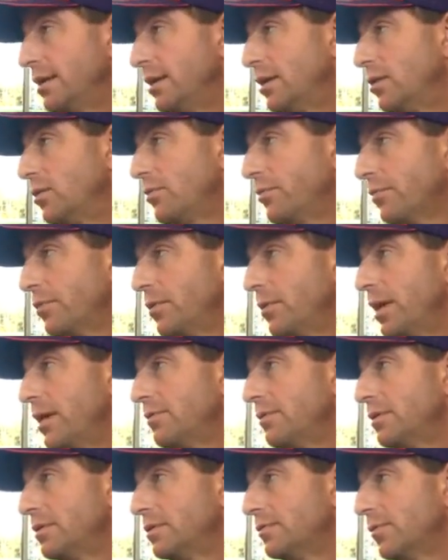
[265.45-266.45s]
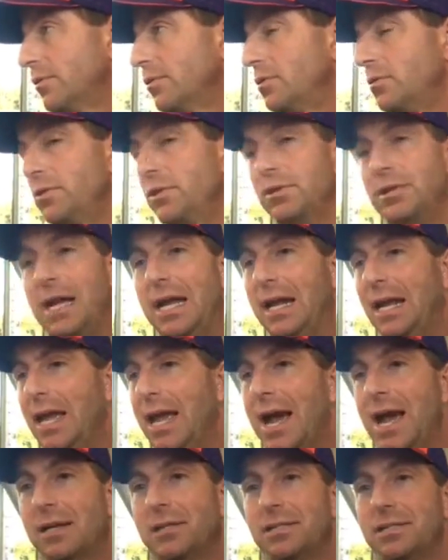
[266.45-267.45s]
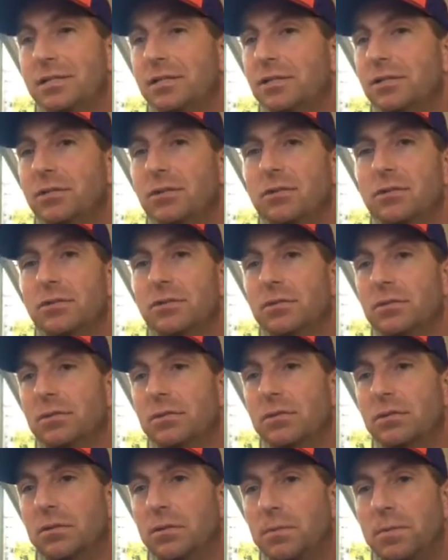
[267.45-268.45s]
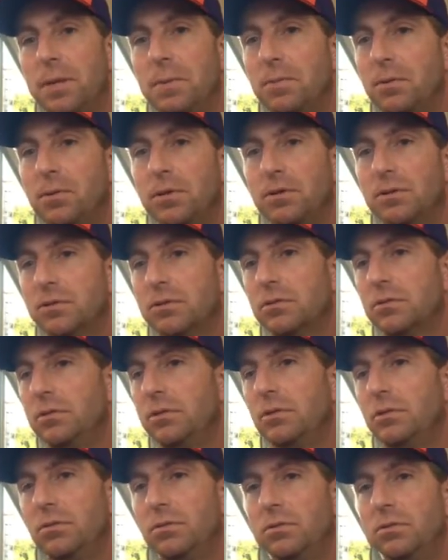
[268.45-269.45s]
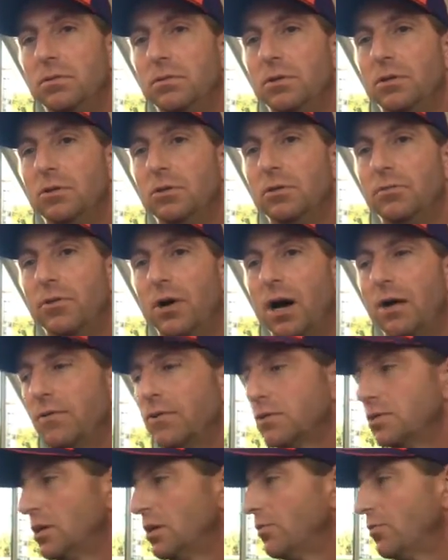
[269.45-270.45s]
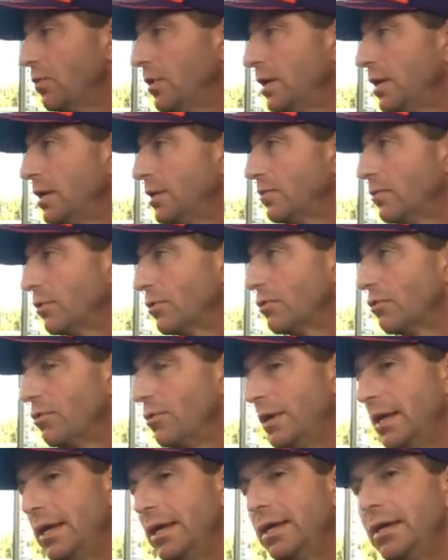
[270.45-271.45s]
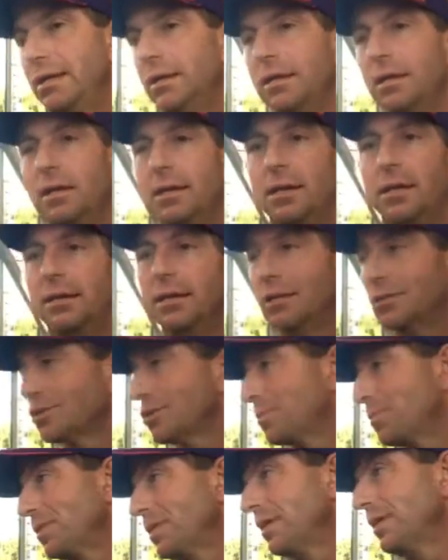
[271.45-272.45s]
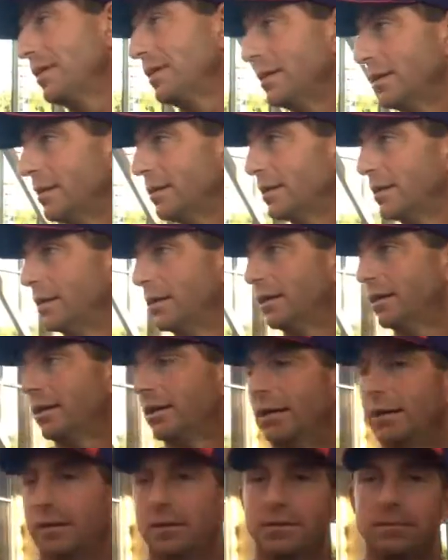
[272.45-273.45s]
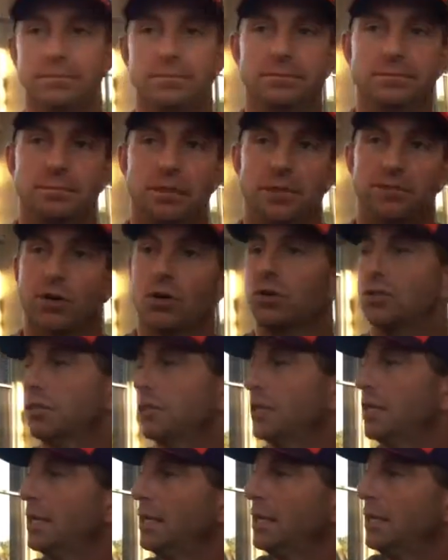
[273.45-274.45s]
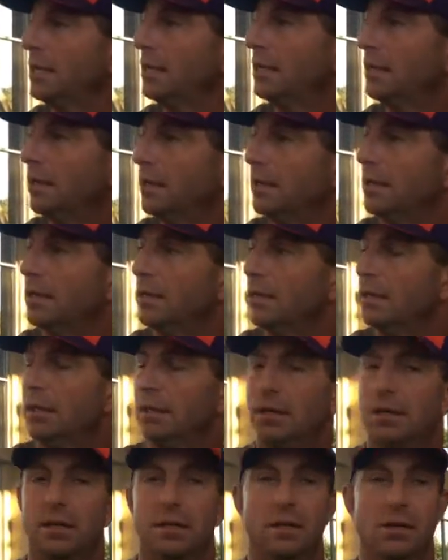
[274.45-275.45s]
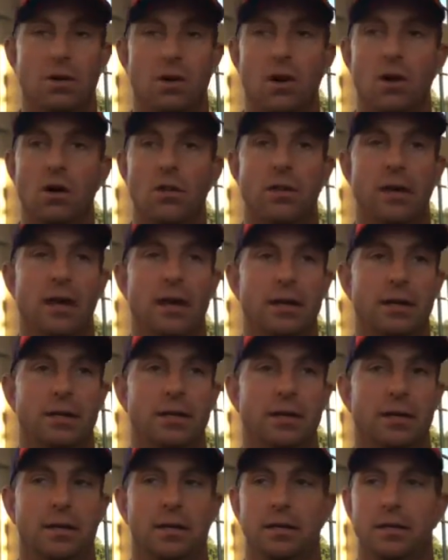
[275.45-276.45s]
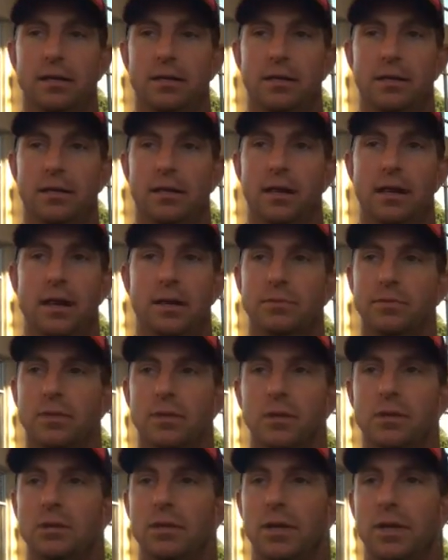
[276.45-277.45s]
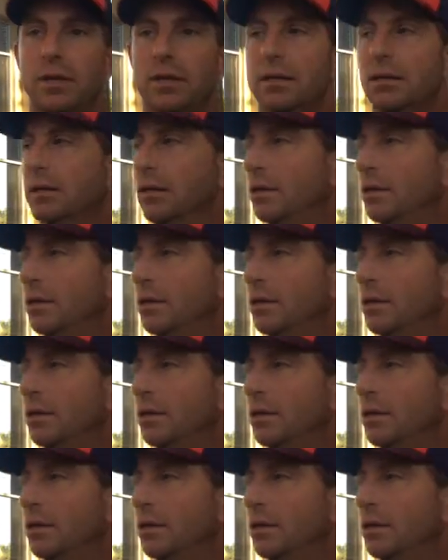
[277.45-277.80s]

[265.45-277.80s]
You know, through your daily actions, the people you involve yourself with, recruiting, discipline, adversity. You know, all of that. And yeah, absolutely.